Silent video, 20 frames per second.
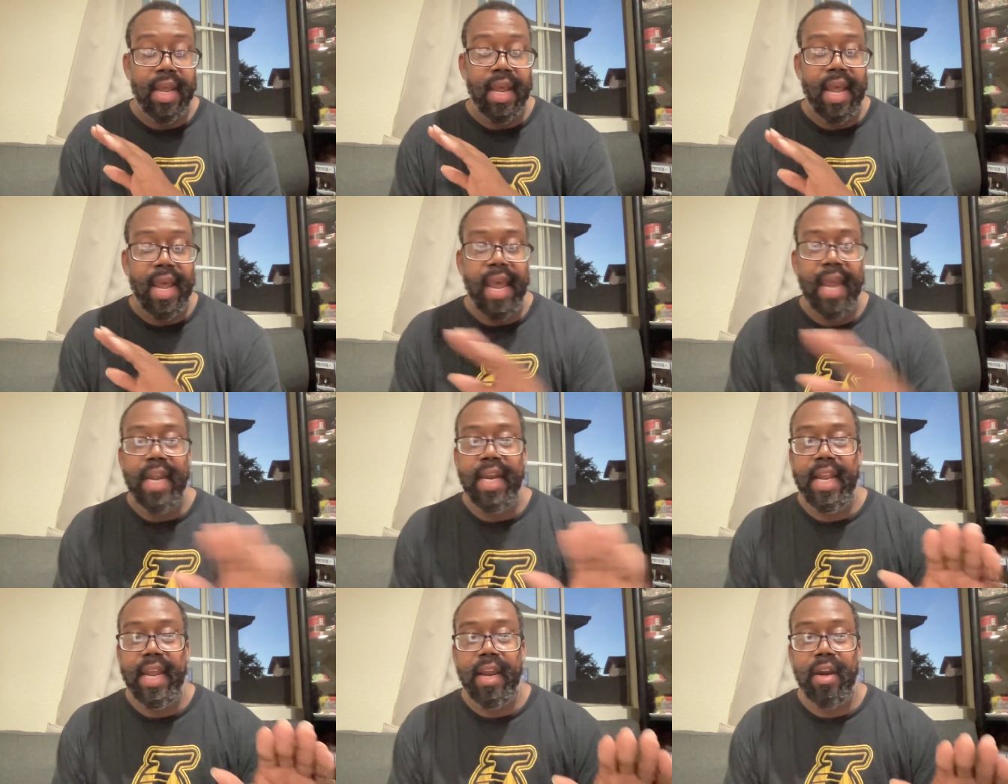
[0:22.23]

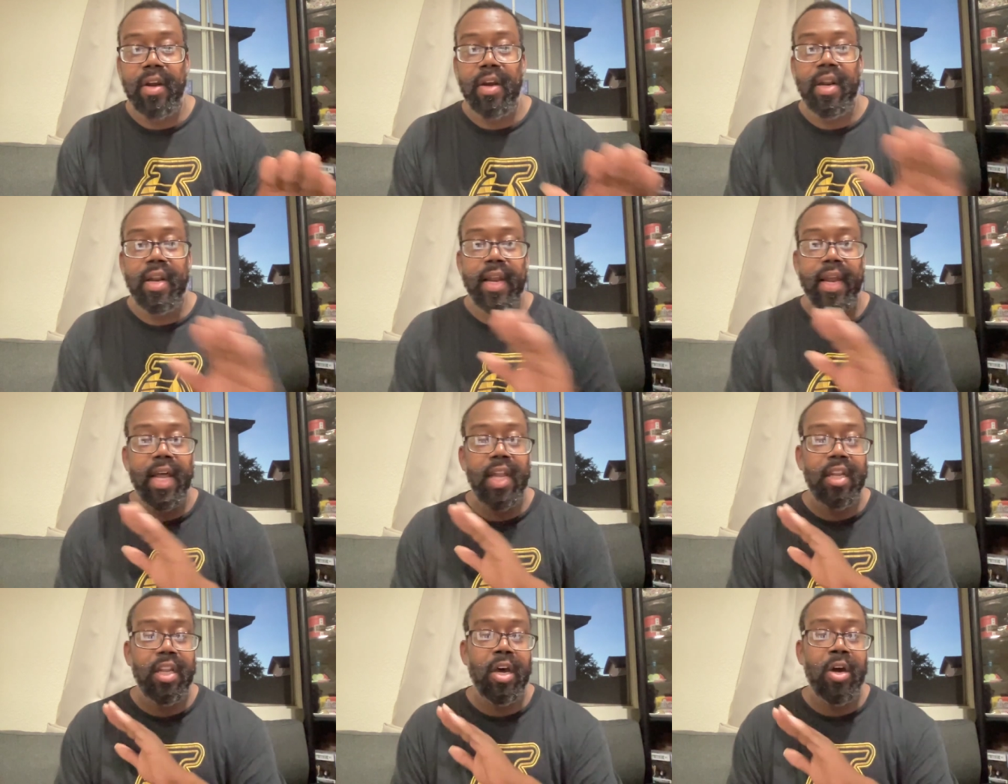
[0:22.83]
Hey there,
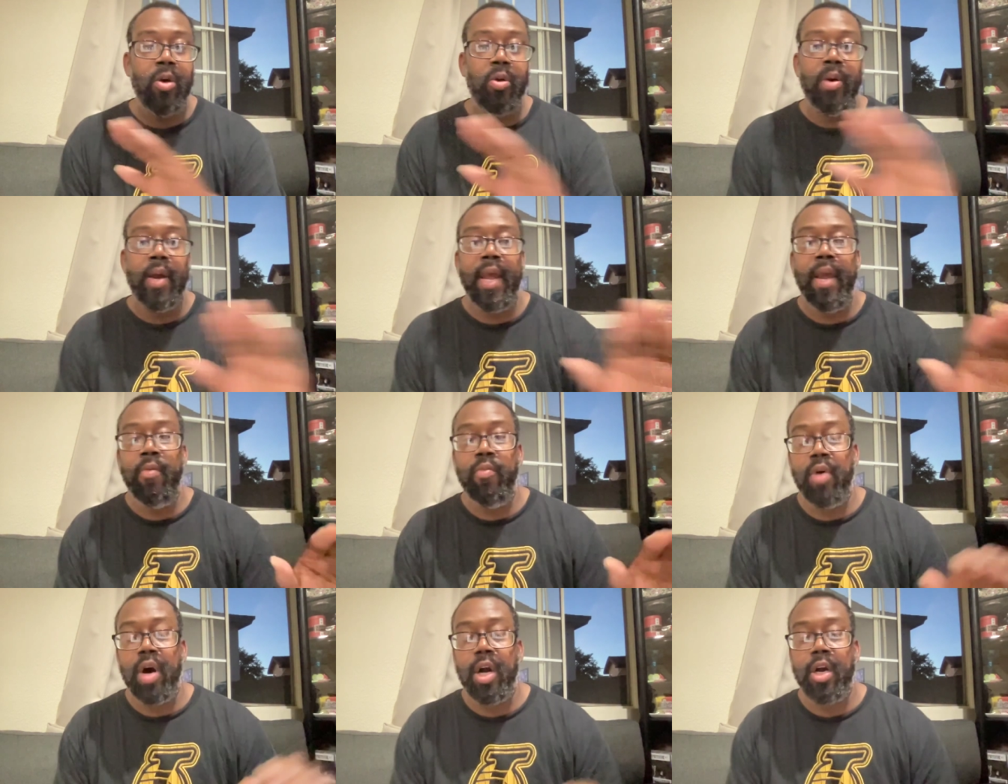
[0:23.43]
hello
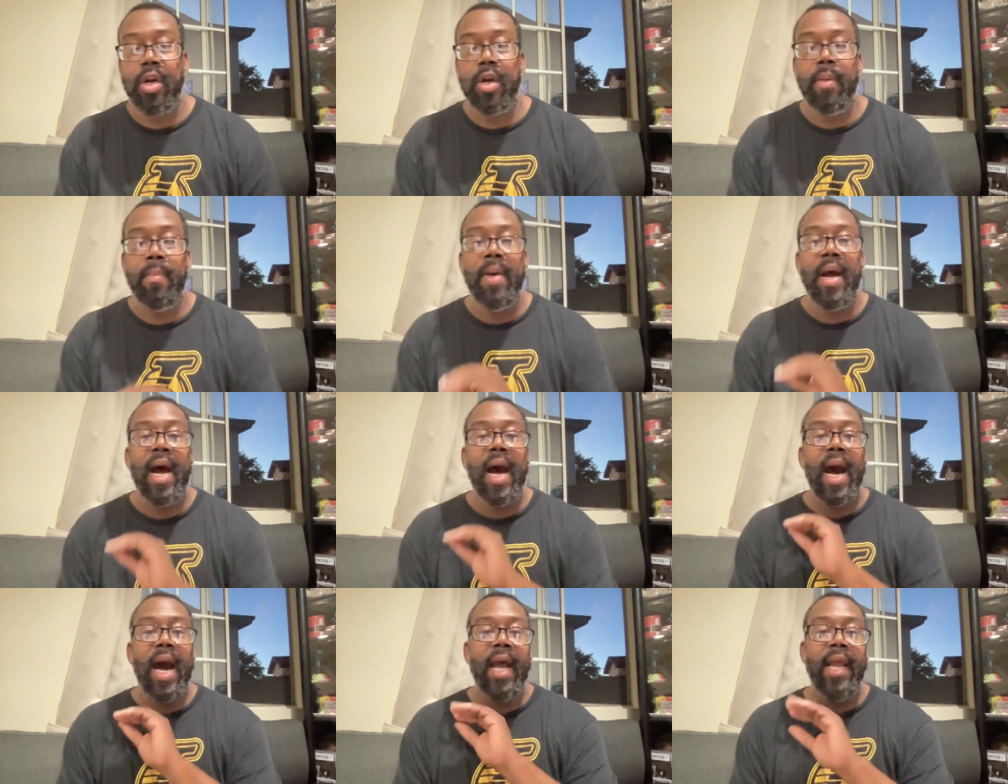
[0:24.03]
and welcome.
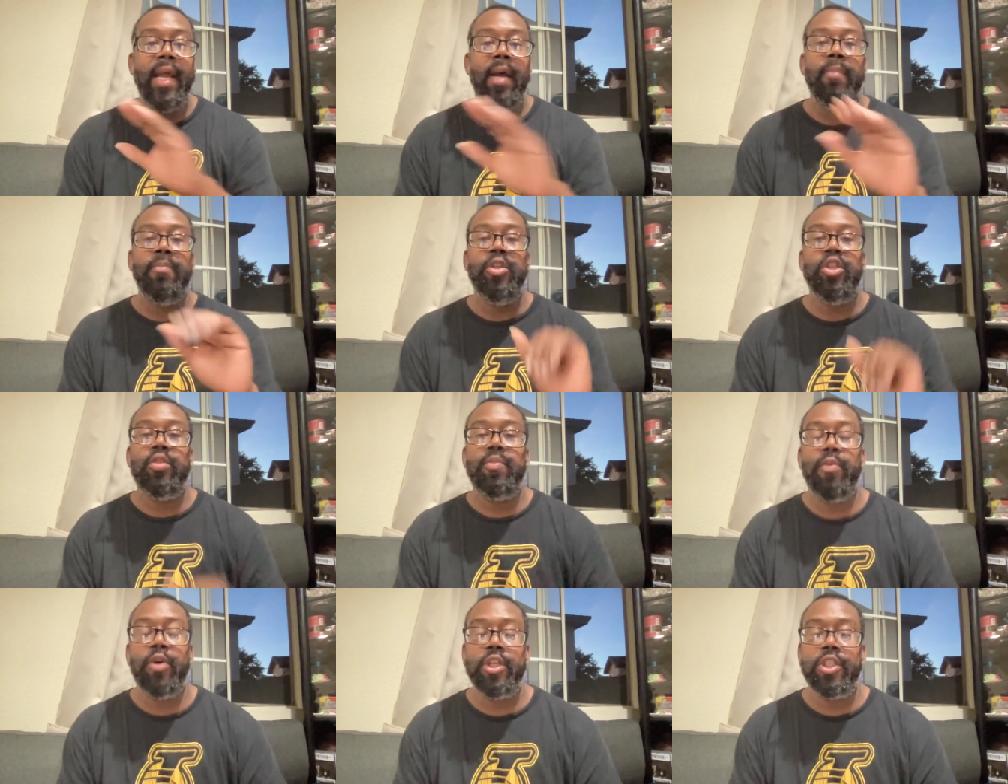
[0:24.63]
I am the
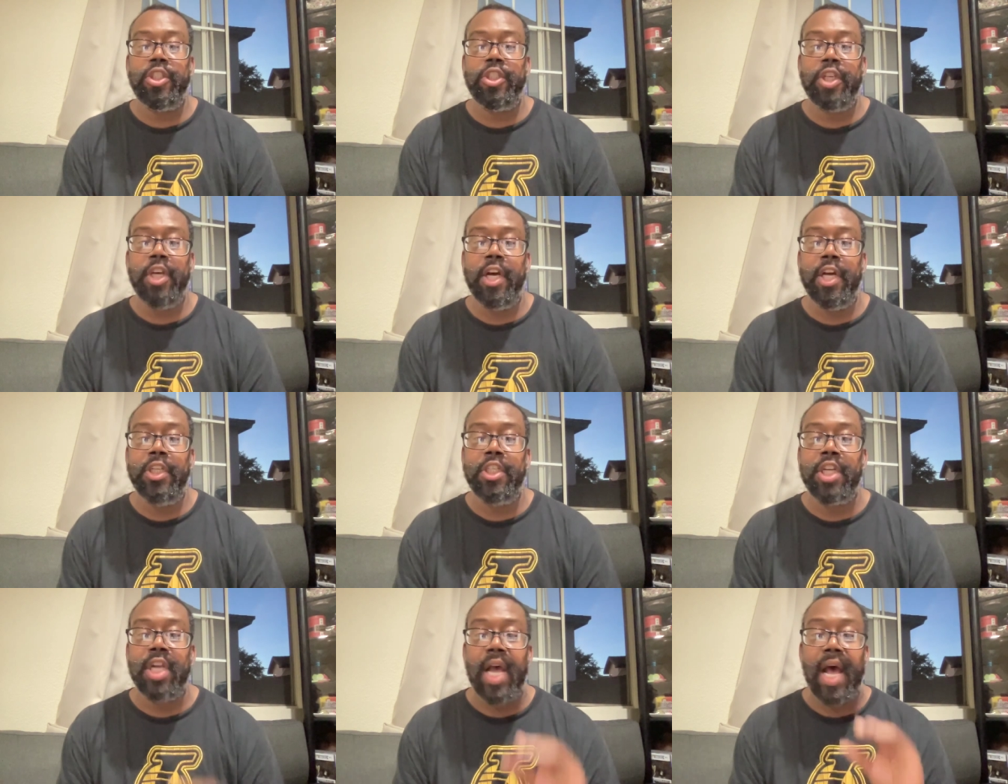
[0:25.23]
Sports
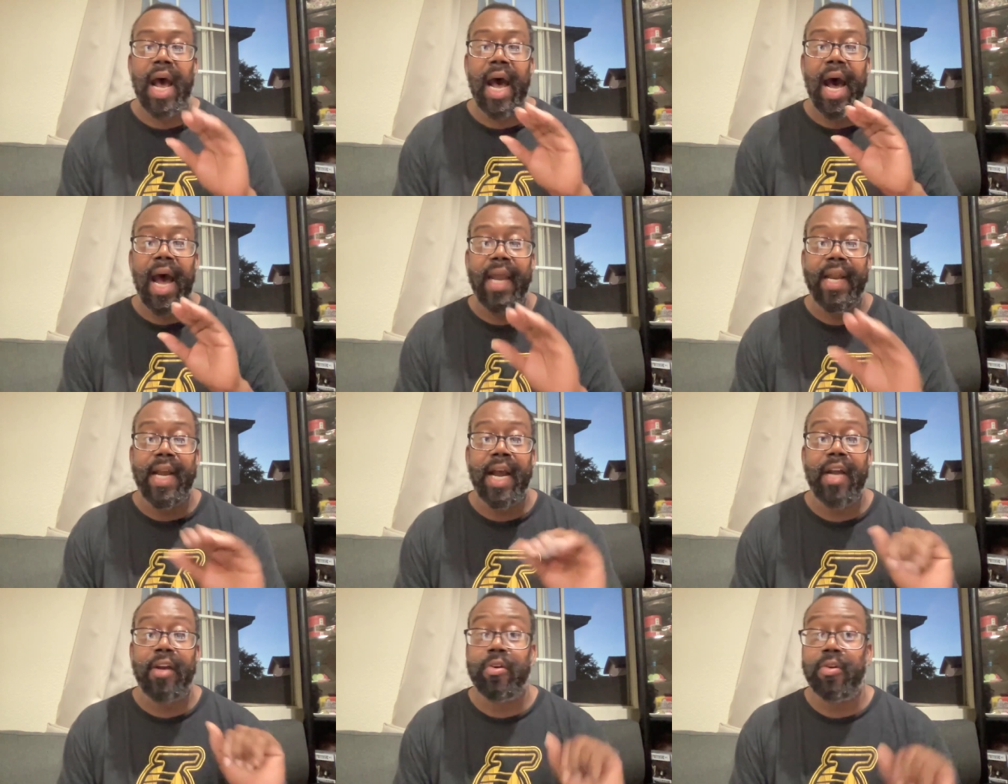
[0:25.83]
Judge. I
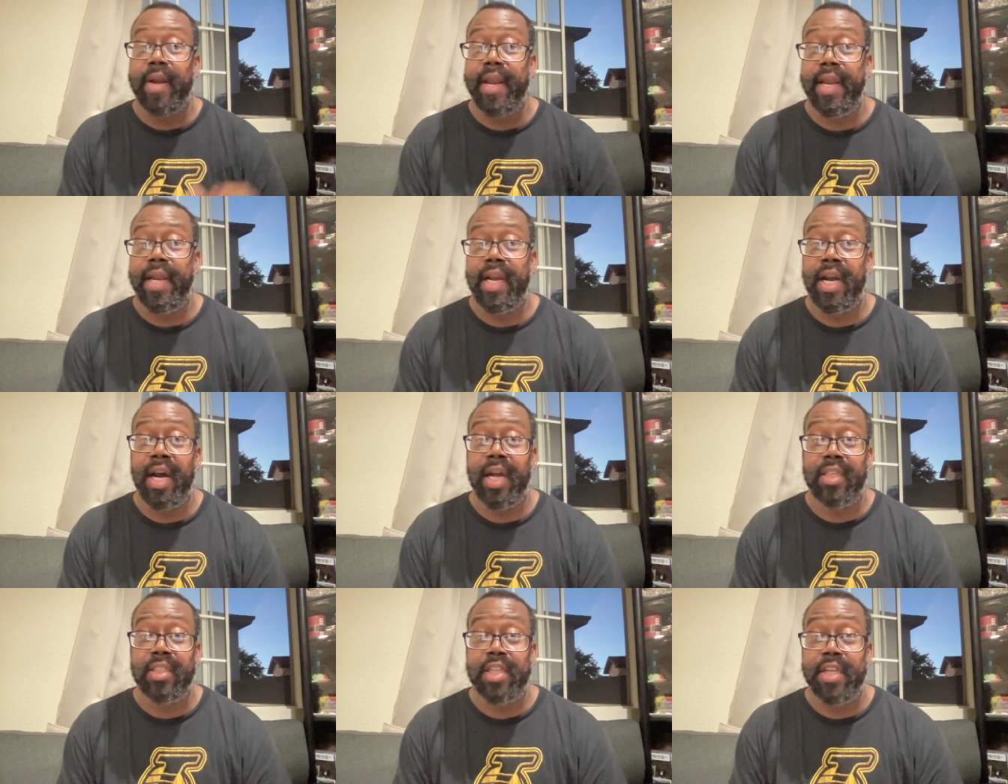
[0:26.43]
got great
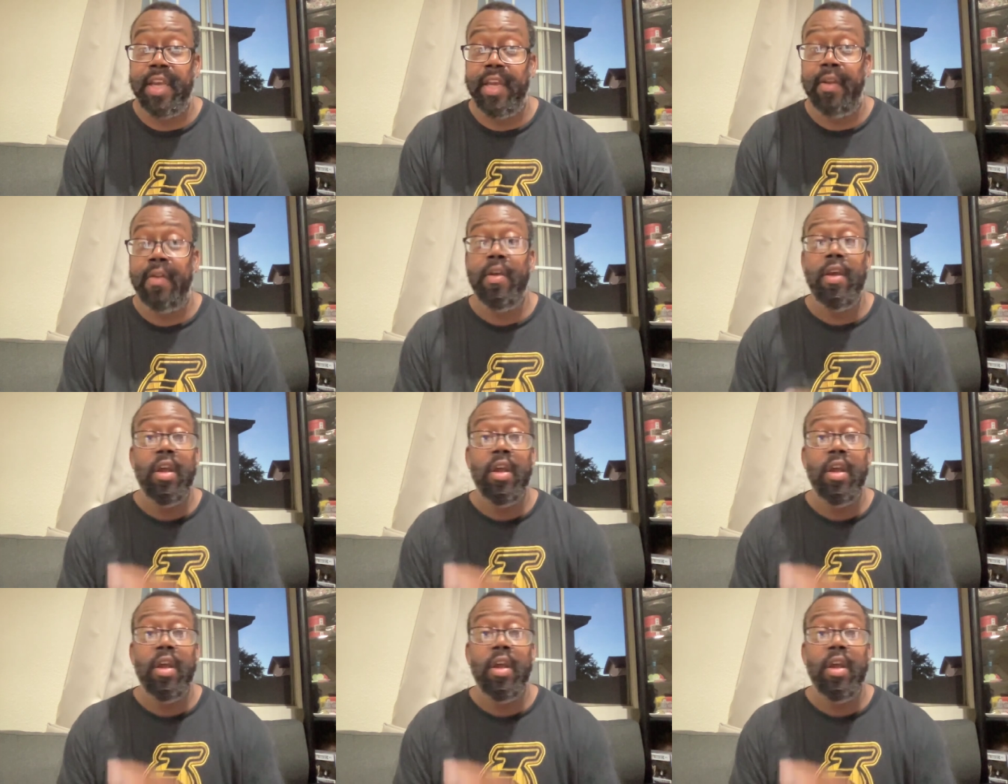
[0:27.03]
content